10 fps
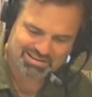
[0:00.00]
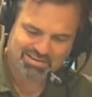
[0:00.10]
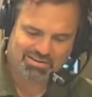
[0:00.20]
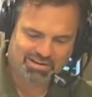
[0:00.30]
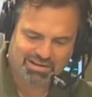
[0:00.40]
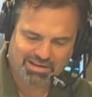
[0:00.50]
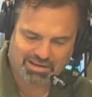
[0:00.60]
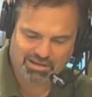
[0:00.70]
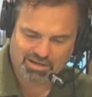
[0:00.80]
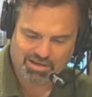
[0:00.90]
All right,
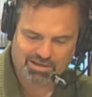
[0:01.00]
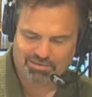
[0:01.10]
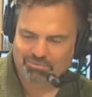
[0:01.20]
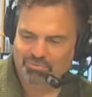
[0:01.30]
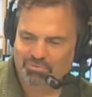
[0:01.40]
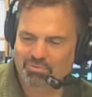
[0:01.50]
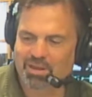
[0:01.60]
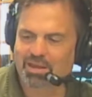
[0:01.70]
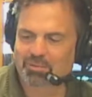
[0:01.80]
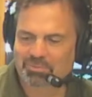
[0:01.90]
hey, uh,
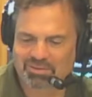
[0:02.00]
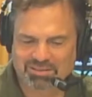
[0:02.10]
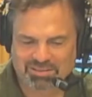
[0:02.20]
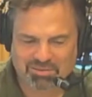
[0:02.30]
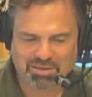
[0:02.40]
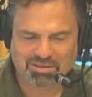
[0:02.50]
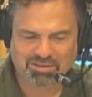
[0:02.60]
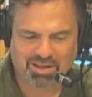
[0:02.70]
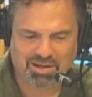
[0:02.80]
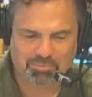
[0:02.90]
hang up and listen. Thanks a
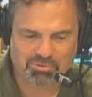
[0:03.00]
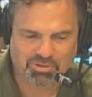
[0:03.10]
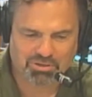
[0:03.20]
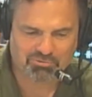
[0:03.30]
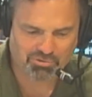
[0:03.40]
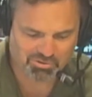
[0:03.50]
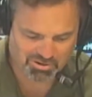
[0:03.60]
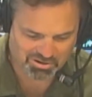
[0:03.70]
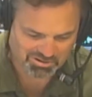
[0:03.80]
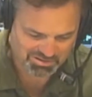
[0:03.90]
lot. I appreciate your phone
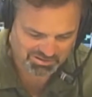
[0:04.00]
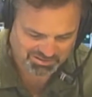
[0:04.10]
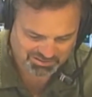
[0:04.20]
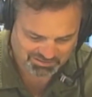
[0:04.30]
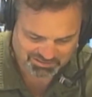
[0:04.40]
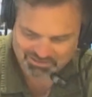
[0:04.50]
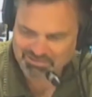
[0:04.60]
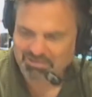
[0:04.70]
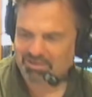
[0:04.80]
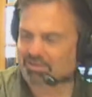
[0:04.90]
call. Thank you.
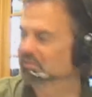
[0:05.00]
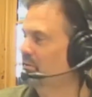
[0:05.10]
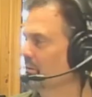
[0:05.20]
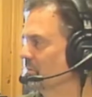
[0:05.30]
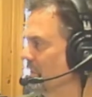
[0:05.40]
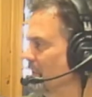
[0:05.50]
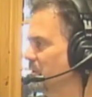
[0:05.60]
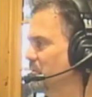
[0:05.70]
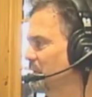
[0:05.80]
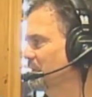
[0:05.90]
There's there's
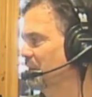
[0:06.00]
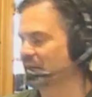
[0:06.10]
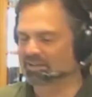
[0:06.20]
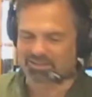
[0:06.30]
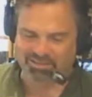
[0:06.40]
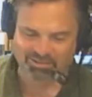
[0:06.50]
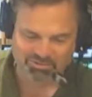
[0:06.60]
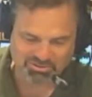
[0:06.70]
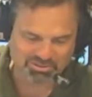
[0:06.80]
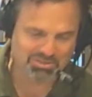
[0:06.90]
Adrian. you know,
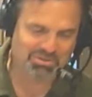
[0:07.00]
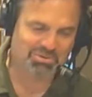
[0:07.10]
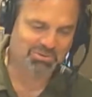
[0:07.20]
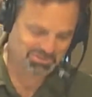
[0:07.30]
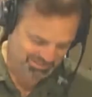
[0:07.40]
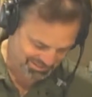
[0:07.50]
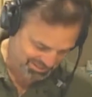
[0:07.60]
she used.